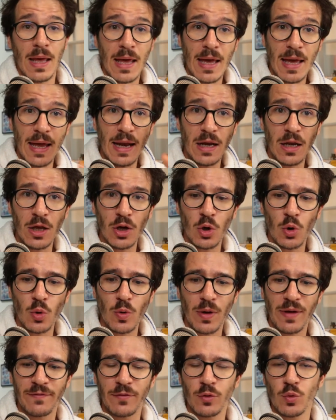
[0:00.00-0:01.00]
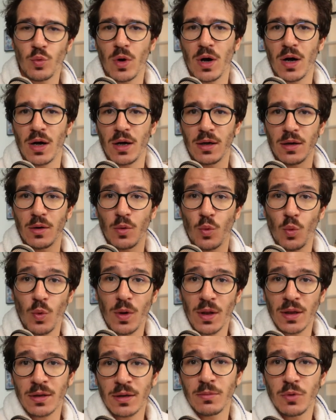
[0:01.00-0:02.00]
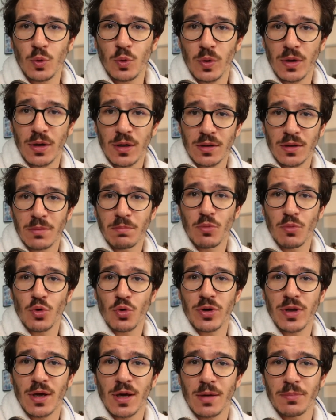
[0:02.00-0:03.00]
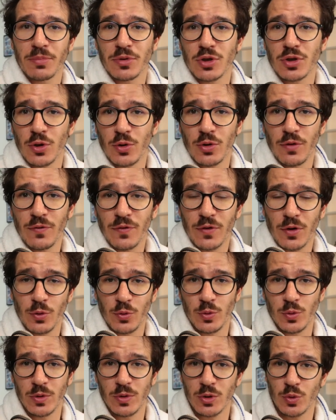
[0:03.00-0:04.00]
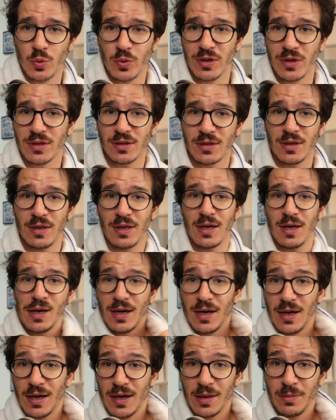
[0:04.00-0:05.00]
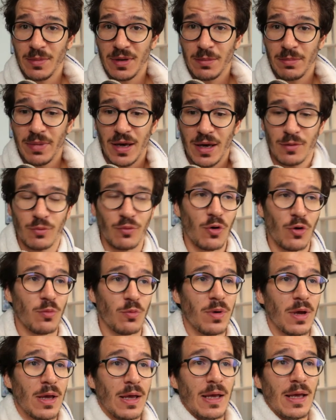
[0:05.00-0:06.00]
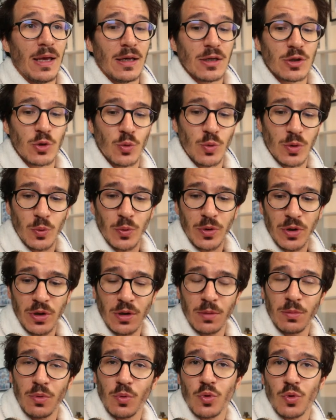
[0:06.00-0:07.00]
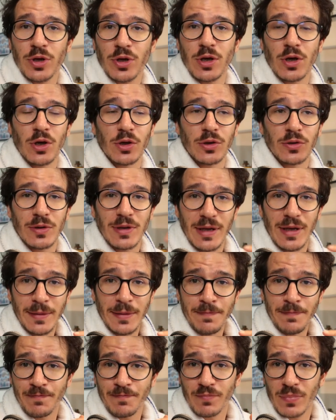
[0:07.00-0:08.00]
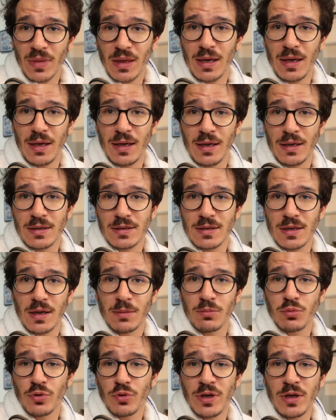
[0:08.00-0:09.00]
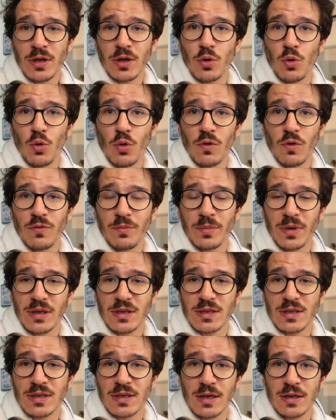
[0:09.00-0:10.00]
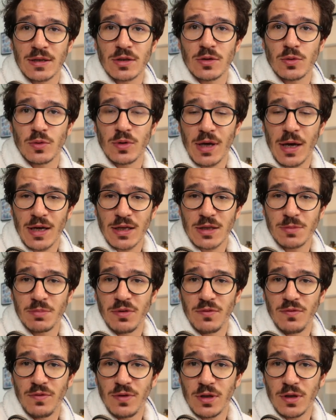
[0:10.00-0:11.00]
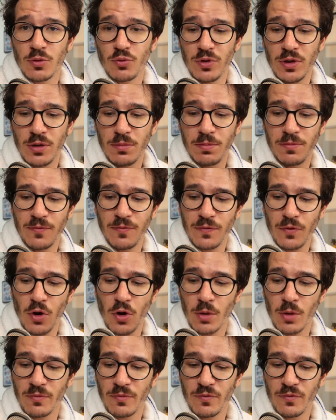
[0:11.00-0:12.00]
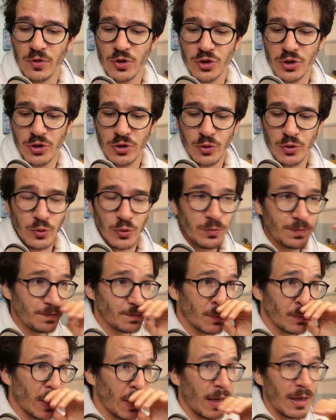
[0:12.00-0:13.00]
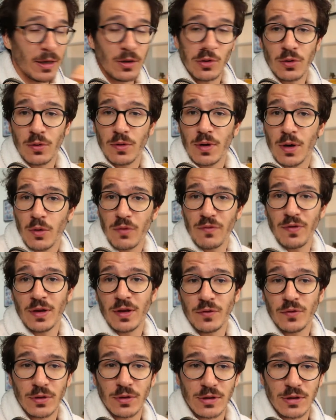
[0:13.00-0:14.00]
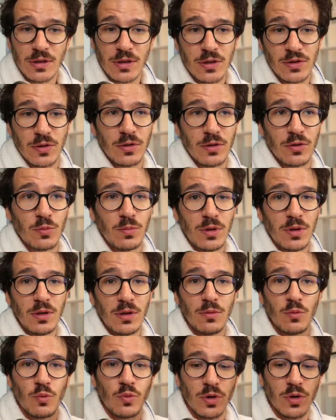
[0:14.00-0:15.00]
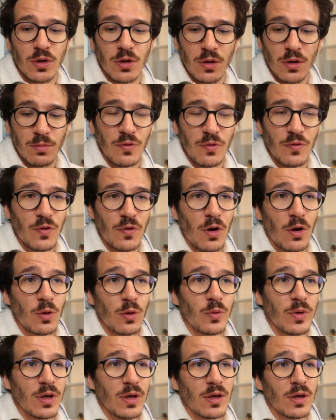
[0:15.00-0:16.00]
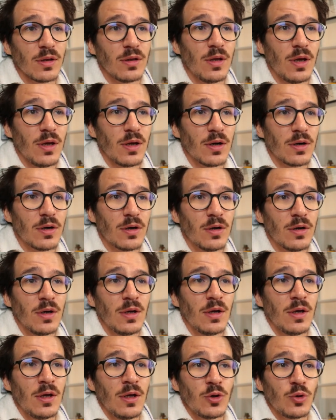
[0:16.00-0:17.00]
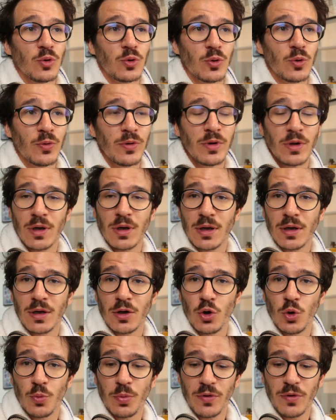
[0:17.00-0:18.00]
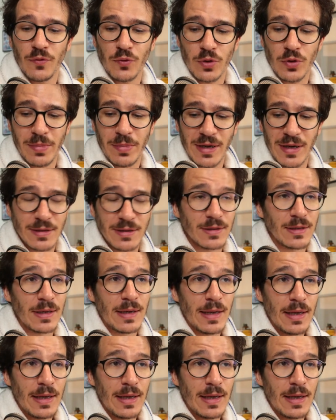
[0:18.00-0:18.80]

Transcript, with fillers: Hello everyone! Welcome to another morning episode of Code with Swiz. I'm in a bathrobe. So what we're going to be working on today is upgrading all of my sites to Gatsby v3 from version 2. I don't know how eventful this is going to be. We're going to be following their tutorial and hoping for the best.